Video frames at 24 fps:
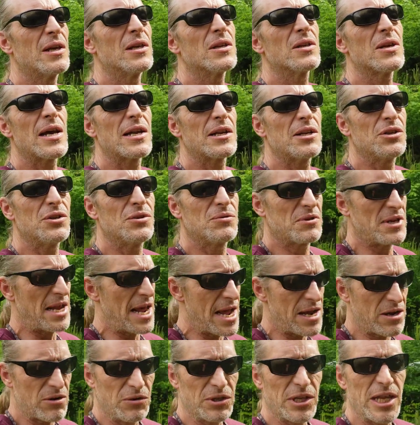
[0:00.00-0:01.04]
I had
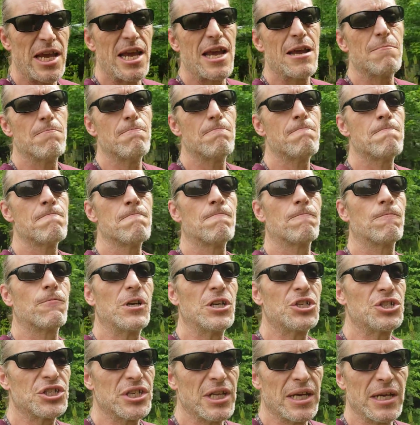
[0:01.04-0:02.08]
tackled him,
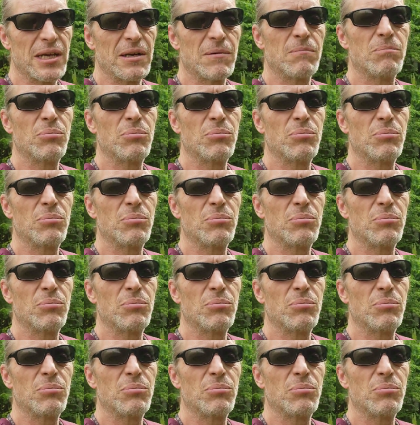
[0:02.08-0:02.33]
reached in,